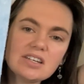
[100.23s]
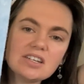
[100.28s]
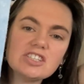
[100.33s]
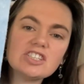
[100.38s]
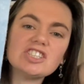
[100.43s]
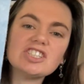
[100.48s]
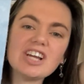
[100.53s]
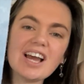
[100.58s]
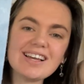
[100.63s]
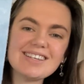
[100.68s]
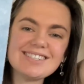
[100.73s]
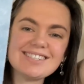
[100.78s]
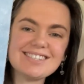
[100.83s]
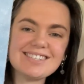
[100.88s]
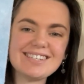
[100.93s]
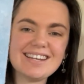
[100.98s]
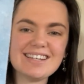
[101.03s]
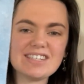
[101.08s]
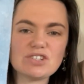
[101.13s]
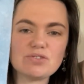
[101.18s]
just
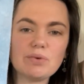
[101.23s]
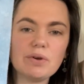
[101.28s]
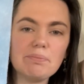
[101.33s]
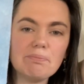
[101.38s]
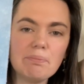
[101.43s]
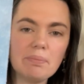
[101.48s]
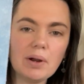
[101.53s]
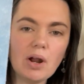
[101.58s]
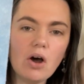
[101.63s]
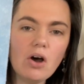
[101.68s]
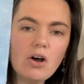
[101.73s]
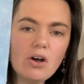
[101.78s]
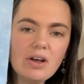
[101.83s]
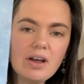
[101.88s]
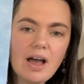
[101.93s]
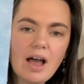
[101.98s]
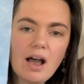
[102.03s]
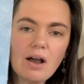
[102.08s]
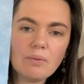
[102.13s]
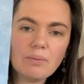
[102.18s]
stitched with blanc,
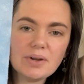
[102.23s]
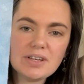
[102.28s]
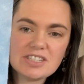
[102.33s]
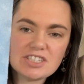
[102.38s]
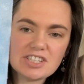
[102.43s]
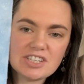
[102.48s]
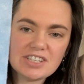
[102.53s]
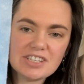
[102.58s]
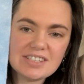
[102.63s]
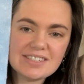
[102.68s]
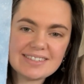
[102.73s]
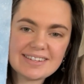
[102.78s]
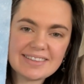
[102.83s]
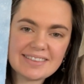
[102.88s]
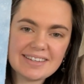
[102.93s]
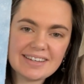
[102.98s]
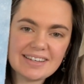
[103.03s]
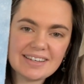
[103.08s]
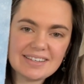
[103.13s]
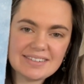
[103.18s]
which is
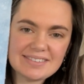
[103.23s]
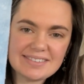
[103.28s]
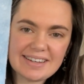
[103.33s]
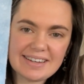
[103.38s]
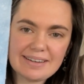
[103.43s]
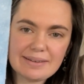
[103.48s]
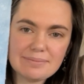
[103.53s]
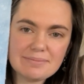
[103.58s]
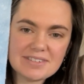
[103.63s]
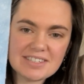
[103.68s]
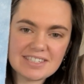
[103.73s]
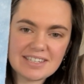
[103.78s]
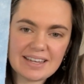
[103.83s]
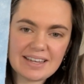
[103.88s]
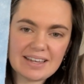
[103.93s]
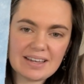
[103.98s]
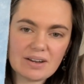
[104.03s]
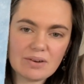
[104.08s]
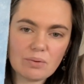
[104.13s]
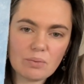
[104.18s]
the
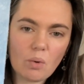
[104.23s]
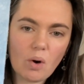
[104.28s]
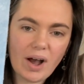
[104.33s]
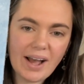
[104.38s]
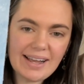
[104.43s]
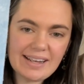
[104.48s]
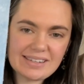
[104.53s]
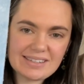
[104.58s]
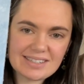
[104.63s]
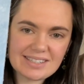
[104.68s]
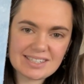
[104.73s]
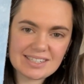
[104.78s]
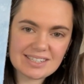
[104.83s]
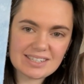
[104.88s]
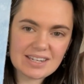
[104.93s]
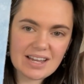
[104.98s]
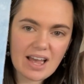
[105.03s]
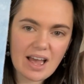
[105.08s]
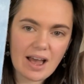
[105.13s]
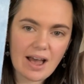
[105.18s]
DMC white.
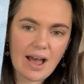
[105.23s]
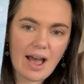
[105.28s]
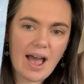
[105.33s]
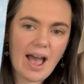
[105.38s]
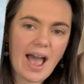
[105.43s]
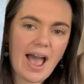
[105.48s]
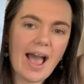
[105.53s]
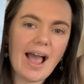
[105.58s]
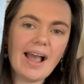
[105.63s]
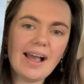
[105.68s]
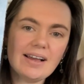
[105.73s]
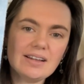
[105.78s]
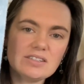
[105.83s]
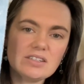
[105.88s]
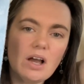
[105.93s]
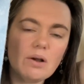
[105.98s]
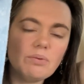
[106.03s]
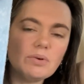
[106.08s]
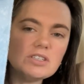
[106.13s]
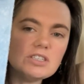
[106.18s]
And
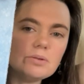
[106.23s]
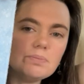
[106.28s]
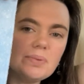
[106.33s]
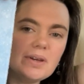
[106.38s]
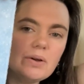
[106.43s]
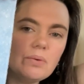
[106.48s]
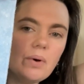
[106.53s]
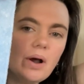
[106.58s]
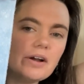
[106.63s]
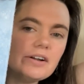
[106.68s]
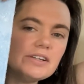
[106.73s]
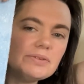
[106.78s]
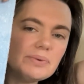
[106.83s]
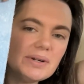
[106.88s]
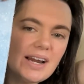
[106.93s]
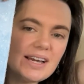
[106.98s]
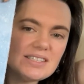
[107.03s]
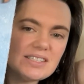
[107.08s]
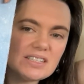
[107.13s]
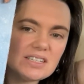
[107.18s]
I was a bit worried
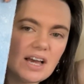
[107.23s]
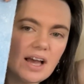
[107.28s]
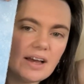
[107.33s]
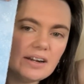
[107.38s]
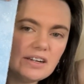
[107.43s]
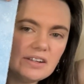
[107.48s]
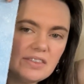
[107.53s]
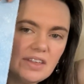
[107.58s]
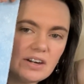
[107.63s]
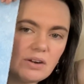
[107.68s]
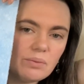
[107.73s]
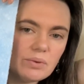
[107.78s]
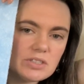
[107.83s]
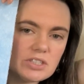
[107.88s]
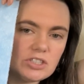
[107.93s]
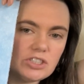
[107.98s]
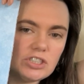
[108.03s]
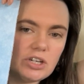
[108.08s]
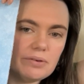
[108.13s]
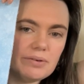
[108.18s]
when I started that it
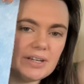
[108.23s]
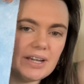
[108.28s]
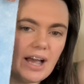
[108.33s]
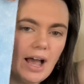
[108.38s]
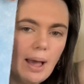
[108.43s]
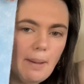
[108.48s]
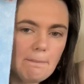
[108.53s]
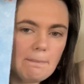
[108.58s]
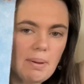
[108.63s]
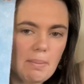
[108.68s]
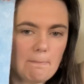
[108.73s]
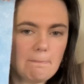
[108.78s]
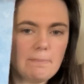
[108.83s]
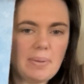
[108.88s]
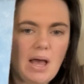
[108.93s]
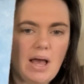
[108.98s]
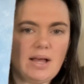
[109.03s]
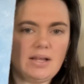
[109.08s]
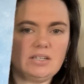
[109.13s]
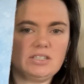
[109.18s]
wasn't showing up,
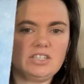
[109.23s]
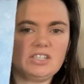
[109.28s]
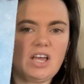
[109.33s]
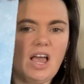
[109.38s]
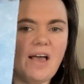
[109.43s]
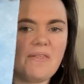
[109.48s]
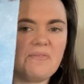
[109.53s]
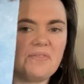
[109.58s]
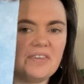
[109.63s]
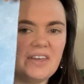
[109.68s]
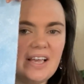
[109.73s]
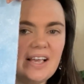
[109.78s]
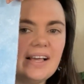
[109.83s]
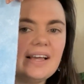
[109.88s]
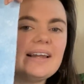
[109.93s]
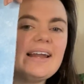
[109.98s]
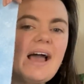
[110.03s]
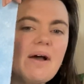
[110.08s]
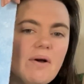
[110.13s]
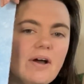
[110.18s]
but I
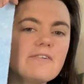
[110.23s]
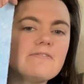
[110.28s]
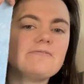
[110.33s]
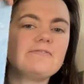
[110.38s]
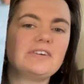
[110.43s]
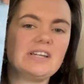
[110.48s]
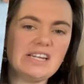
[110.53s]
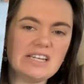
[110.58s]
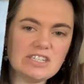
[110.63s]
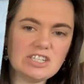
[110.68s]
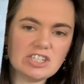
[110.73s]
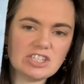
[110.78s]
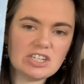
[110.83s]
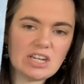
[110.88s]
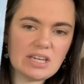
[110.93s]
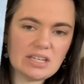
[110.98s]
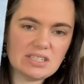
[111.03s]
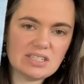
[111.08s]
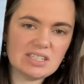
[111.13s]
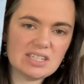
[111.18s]
think now I've finished
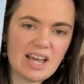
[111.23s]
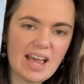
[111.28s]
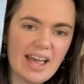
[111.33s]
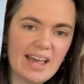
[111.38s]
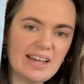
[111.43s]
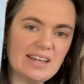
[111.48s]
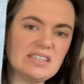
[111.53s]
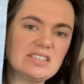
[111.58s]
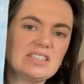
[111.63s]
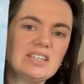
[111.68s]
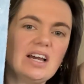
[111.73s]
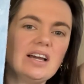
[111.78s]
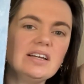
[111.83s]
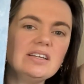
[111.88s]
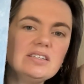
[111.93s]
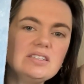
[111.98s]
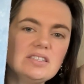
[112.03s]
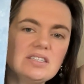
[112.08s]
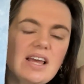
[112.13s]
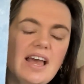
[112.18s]
it, it
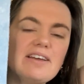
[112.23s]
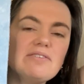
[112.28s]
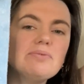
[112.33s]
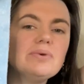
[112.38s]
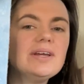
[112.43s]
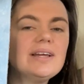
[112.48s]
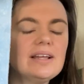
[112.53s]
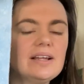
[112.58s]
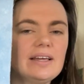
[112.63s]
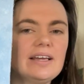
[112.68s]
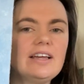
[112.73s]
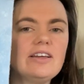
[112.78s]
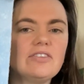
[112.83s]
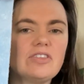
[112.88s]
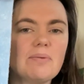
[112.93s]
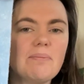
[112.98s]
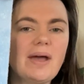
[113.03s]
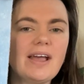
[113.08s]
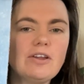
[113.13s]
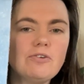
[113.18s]
does. And really
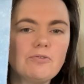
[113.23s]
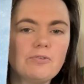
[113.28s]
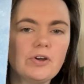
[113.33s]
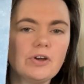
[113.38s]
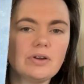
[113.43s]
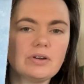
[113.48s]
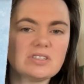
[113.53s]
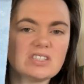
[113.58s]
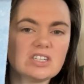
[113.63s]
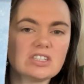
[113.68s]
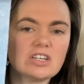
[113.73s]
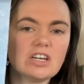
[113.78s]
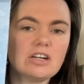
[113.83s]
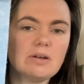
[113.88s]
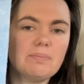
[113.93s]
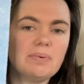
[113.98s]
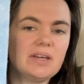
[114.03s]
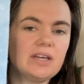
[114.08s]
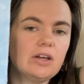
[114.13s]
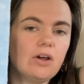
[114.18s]
the main focus is going to
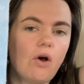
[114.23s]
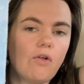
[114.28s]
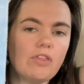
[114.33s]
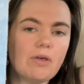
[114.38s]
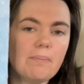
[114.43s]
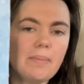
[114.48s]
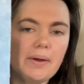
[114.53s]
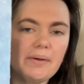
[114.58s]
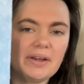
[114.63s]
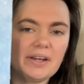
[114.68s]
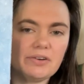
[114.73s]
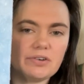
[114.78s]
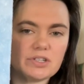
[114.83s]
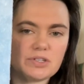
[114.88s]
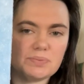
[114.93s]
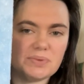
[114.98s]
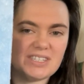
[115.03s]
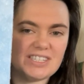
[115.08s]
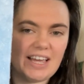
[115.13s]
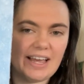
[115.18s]
be on the Merry
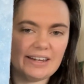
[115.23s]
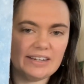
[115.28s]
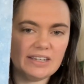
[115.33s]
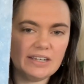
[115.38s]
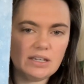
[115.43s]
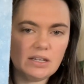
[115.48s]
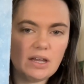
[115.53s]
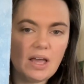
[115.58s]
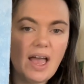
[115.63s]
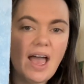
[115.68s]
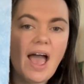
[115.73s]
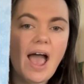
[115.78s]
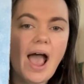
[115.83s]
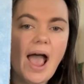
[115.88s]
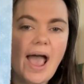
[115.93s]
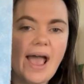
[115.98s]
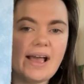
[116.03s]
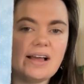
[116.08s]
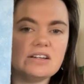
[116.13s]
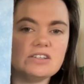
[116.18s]
Christmas heading
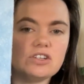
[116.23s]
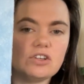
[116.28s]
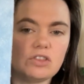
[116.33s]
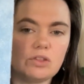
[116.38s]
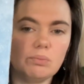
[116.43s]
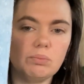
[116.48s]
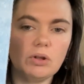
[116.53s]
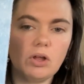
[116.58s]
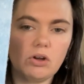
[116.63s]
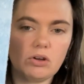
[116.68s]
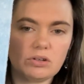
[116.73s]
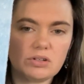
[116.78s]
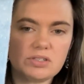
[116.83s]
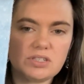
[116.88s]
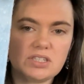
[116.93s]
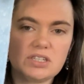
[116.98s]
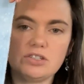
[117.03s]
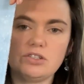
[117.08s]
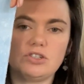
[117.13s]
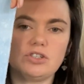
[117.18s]
and the
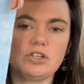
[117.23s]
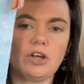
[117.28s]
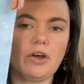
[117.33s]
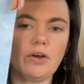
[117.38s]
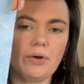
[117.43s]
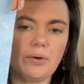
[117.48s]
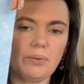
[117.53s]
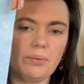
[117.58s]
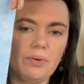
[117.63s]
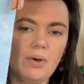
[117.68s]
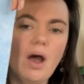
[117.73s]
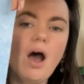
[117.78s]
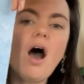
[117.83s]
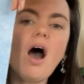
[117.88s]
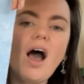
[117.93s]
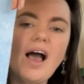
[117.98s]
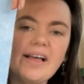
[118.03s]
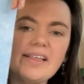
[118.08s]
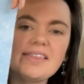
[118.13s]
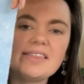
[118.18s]
blocks. So
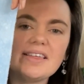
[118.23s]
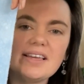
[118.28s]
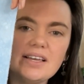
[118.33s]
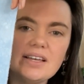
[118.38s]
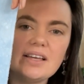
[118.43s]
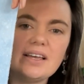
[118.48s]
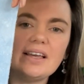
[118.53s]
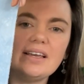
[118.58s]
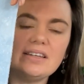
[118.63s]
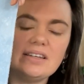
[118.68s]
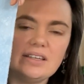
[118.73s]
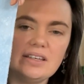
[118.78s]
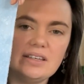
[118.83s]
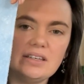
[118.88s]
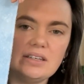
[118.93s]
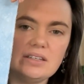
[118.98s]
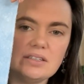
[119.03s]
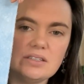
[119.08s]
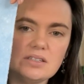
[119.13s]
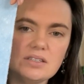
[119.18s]
I think
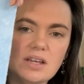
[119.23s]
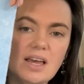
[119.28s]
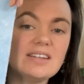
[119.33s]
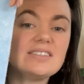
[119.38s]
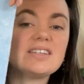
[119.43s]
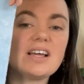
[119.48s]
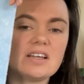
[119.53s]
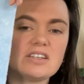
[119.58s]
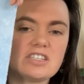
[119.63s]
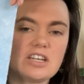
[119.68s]
it does